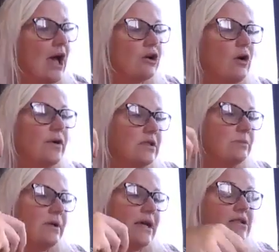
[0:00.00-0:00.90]
Are going
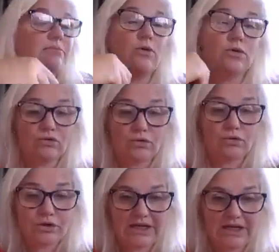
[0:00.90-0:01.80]
to be under more
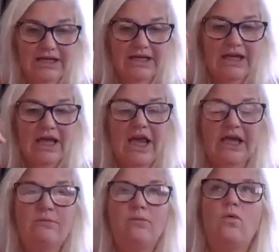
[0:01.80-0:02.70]
scrutiny
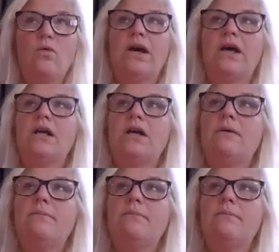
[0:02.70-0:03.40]
and more